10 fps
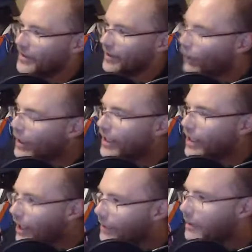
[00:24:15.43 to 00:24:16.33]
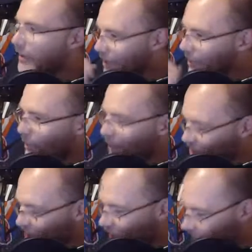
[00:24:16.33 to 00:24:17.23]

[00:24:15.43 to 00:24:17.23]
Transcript: wake up. I'm on my second cup of